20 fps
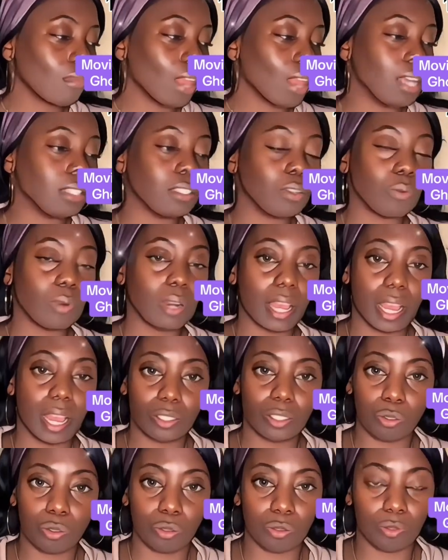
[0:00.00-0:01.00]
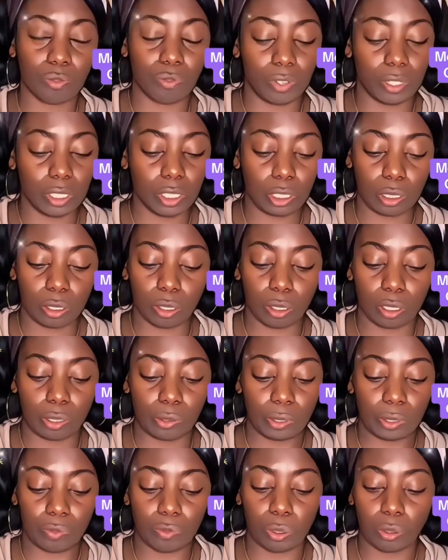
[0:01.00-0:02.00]
I did what I had to do, finished the
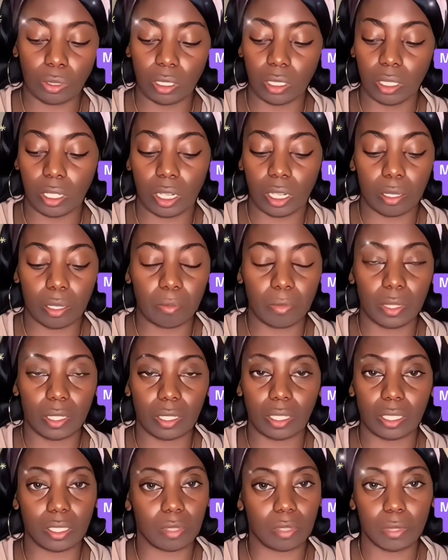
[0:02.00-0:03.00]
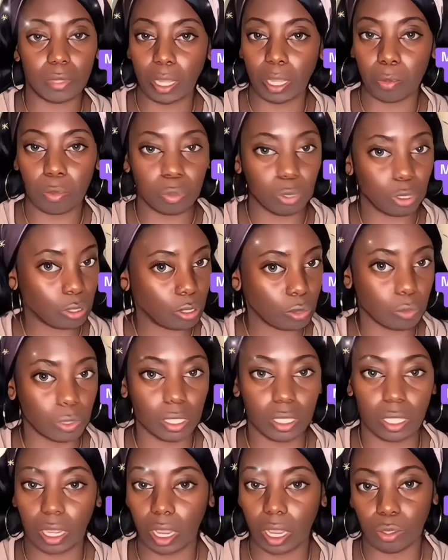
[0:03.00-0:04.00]
laundry, folded it up, because I'm the type of person where
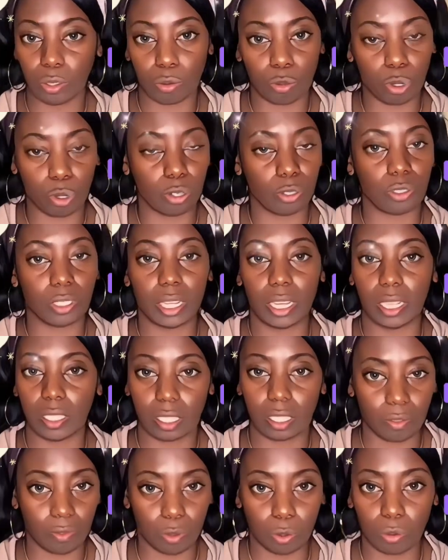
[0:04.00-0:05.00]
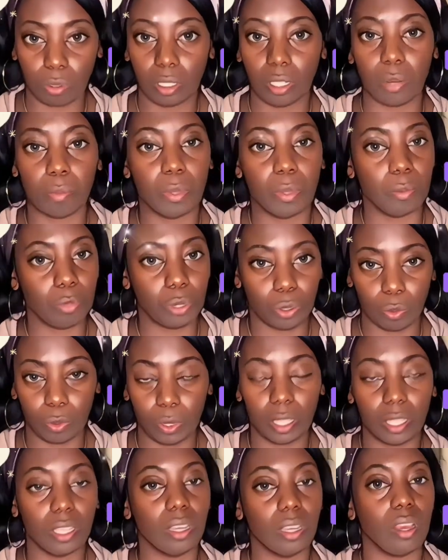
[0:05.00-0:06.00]
it's like I do laundry, it has to get folded up and put
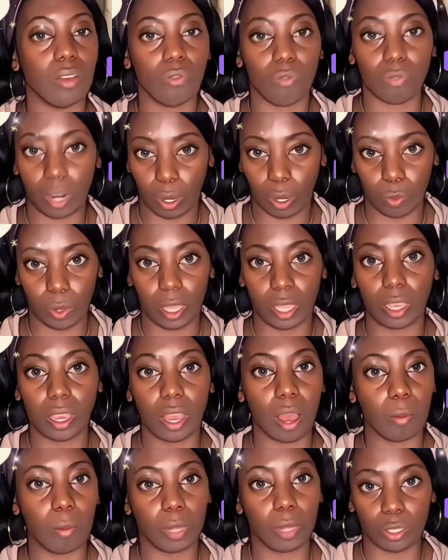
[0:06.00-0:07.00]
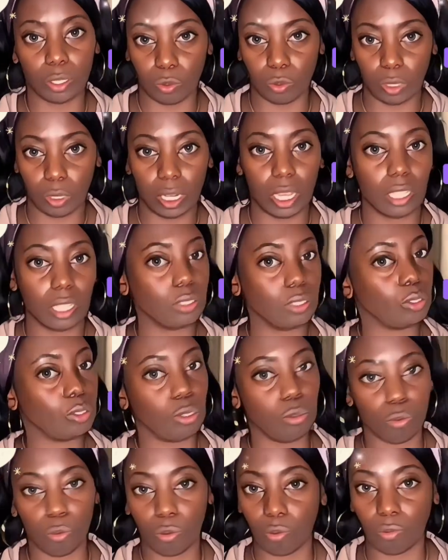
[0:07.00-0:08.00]
away right away. I'm not doing that
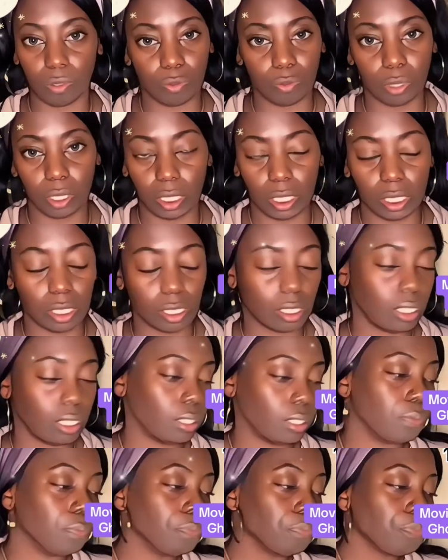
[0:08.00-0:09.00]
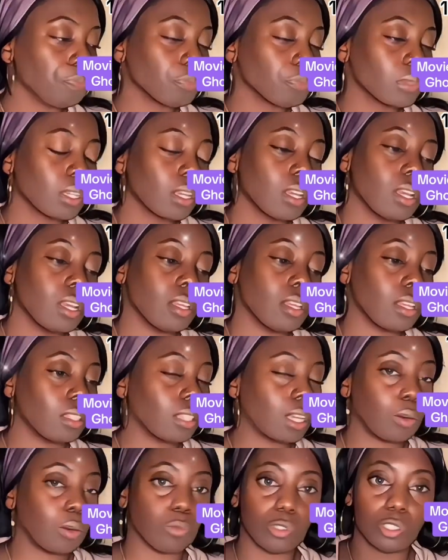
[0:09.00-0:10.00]
2, 3, 4 days later.
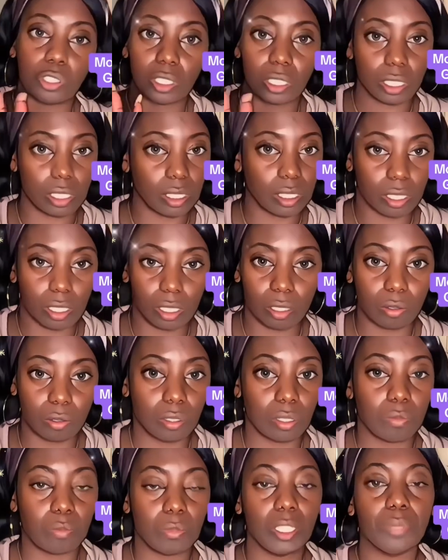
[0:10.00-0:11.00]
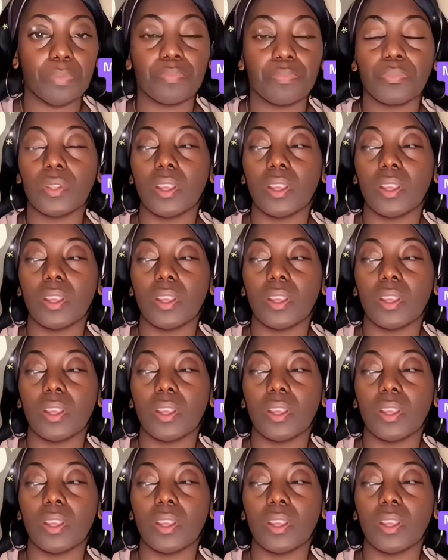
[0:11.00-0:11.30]
That was just instilled in me.